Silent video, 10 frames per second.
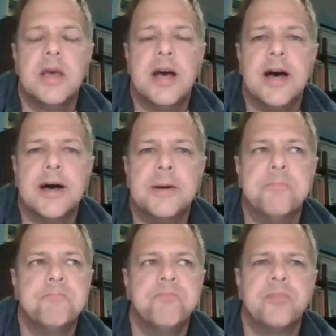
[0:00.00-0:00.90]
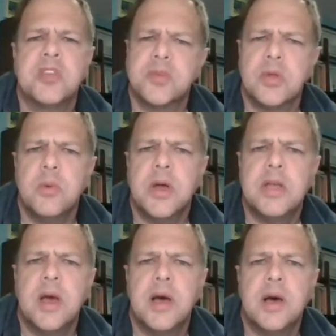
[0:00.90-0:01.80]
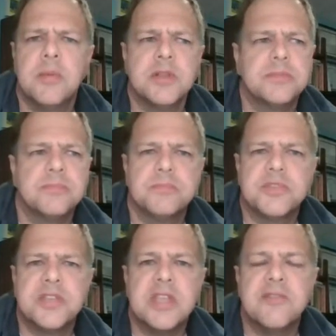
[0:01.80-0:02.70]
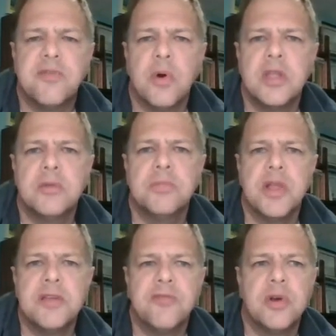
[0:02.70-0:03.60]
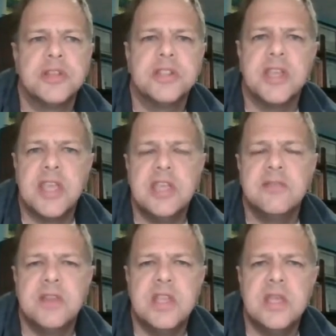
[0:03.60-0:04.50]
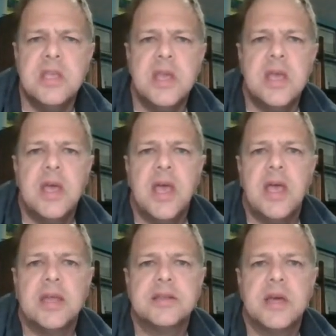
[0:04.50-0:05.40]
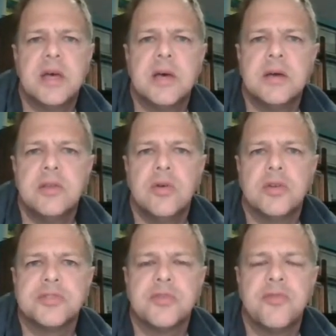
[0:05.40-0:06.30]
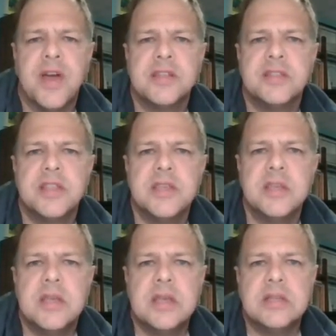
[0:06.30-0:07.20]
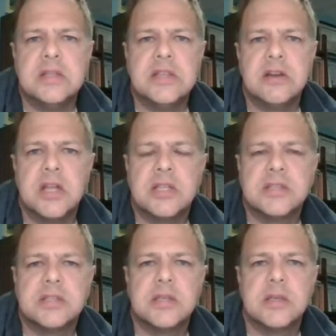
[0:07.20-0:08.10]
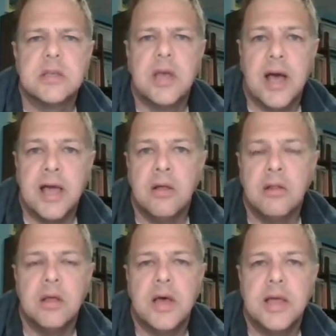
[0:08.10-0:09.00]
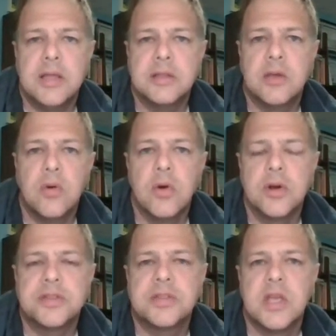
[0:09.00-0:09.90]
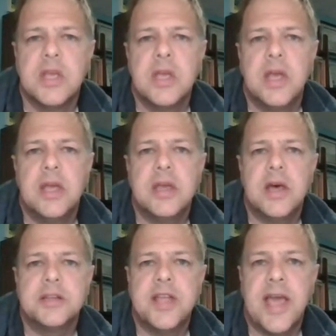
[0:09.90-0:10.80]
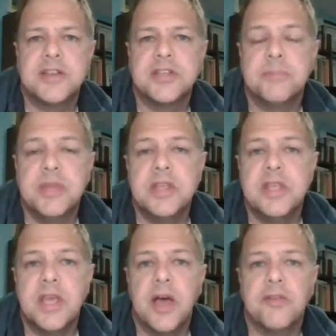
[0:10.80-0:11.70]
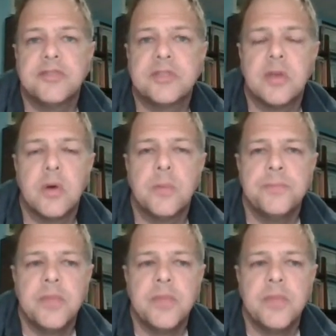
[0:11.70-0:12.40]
Um, so anyway, uh, I'm going to sing it for you and play it for you. It's in the key of D, and uh, you also find the lyrics Kyle uh, and the chords uh, attached in a PDF. So,